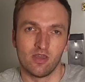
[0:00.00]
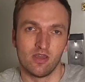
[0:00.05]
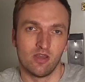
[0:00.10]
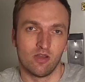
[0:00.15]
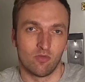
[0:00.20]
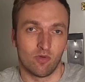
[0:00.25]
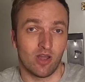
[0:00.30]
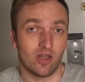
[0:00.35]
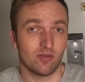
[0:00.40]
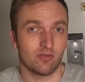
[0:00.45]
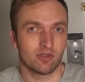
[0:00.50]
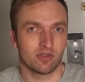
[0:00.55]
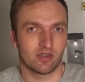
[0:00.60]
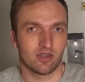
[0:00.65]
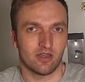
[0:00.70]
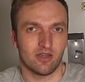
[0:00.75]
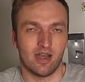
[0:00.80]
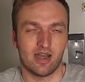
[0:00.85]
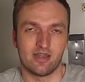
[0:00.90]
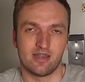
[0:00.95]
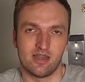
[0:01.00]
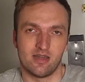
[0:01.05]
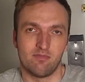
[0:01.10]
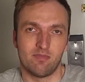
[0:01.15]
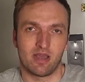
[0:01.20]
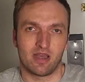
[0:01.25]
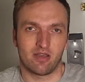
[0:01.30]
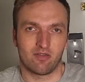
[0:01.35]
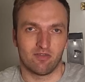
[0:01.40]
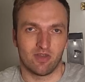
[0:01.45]
While I was there, I did
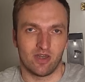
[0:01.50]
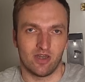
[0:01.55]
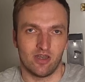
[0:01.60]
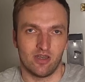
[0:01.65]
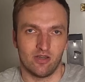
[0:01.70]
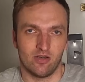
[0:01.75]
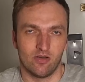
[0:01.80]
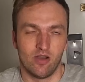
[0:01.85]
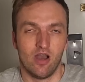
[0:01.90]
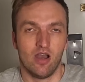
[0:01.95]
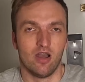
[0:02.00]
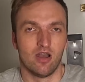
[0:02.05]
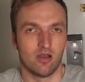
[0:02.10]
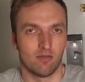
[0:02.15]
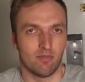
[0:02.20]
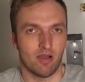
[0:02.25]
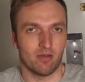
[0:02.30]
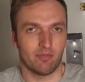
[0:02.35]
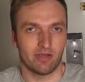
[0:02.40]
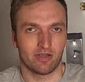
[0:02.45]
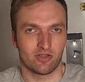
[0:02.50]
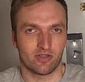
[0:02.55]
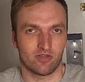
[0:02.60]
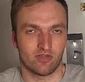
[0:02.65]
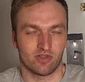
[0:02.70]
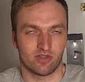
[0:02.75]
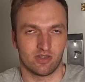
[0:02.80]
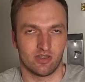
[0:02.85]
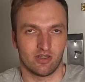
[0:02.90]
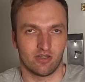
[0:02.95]
make a video about my
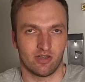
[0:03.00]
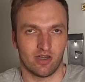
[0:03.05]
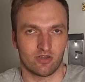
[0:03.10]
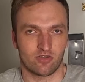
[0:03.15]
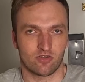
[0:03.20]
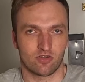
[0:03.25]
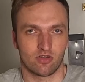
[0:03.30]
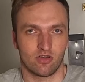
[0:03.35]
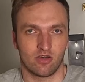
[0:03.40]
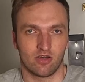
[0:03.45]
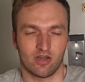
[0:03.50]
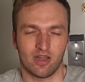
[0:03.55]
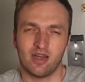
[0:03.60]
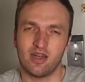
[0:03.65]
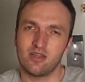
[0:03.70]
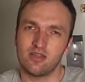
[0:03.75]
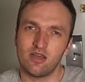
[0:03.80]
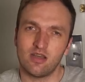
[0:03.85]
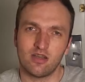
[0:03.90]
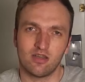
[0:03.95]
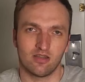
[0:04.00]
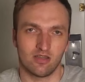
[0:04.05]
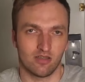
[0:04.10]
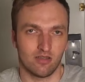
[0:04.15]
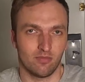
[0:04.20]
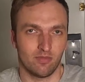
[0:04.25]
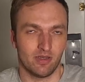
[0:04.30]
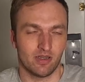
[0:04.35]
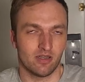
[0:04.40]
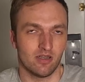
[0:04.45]
service in the Air National Guard, and I talk a
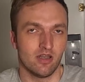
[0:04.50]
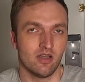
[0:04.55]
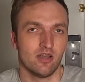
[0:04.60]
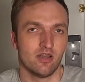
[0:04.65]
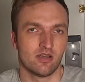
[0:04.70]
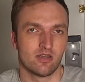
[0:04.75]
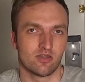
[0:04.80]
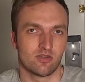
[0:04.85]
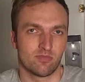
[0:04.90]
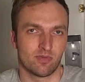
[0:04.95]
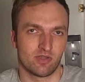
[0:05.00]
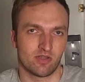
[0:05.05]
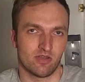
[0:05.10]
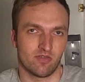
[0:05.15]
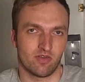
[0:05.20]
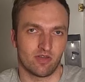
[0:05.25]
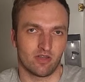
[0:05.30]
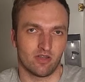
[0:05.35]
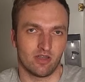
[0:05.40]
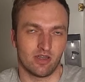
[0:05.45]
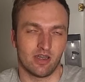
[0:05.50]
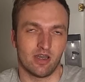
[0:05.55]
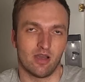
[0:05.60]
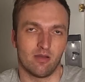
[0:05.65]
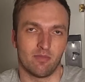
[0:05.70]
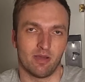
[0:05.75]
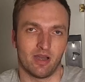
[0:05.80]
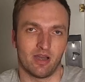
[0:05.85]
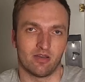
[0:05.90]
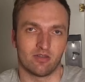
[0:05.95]
little bit specifically
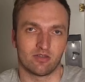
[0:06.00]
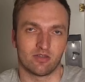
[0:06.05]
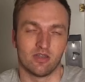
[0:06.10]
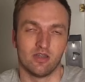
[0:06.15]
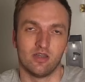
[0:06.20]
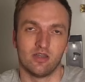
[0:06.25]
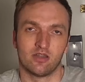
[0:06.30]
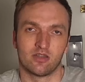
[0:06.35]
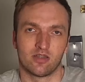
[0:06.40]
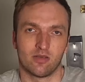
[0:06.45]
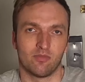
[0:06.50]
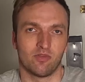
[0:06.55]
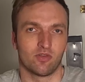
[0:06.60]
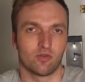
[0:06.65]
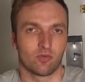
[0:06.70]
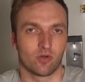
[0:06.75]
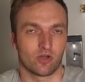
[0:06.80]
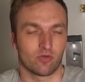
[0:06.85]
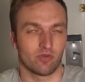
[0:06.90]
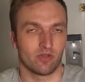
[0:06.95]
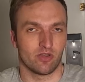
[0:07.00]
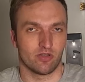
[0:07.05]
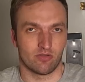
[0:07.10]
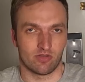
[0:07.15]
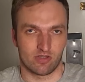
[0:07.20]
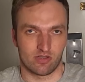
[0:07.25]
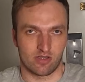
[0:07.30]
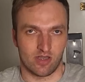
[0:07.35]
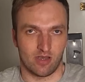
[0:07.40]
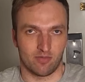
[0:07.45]
about some of the work we do in
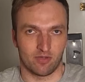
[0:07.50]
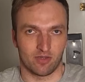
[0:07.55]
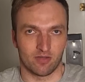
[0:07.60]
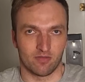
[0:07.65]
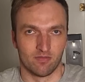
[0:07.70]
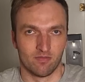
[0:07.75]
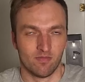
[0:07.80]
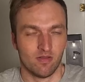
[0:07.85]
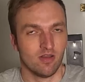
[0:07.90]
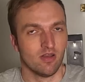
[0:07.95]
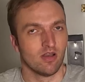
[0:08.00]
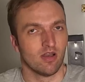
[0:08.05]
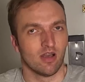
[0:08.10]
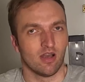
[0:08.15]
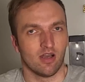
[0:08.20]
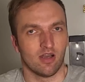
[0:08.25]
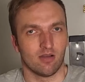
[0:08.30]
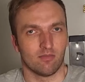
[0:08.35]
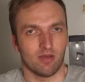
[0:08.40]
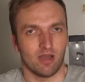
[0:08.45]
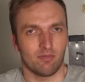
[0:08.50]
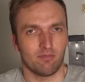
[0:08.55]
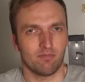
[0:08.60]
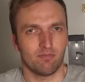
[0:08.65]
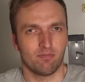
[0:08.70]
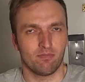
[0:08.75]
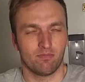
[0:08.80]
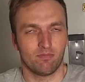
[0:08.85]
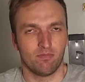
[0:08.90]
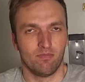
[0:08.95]
cyber. I
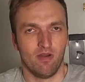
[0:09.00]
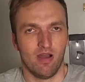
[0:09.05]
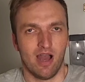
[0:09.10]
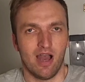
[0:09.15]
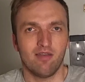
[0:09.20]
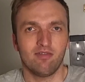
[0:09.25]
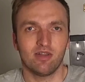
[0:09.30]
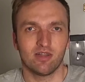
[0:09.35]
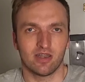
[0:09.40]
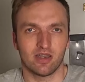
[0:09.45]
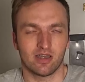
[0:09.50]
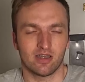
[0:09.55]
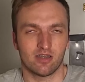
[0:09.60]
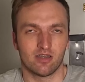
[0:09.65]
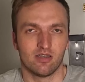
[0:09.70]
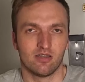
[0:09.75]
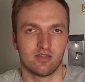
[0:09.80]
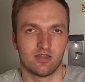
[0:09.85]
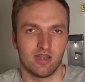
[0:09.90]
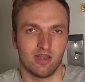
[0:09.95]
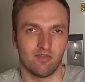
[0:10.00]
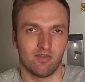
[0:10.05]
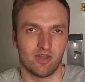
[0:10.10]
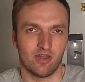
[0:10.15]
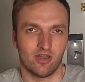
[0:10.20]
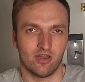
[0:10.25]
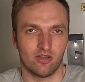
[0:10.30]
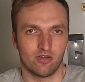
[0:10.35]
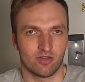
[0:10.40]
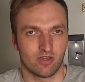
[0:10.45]
have a link to that
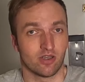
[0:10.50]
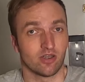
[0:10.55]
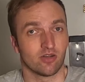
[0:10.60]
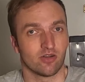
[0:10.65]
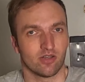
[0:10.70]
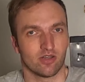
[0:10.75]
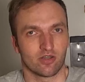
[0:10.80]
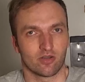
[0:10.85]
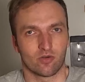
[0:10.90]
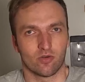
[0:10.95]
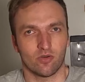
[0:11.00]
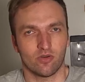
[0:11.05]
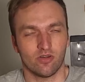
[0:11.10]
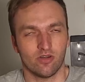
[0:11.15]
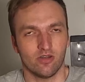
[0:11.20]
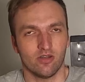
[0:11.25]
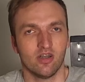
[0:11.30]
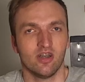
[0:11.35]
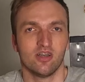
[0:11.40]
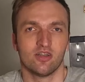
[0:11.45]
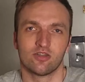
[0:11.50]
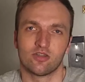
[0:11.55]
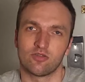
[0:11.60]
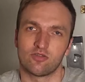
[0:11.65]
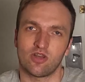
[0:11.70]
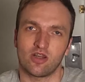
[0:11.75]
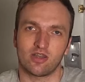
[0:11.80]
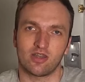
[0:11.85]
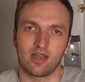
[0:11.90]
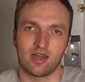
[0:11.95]
video here in the corner, so
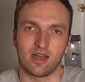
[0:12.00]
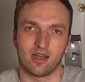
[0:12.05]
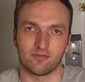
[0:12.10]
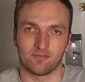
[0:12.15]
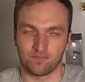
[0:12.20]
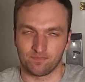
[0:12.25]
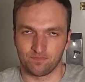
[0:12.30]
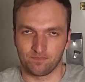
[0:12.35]
check that out.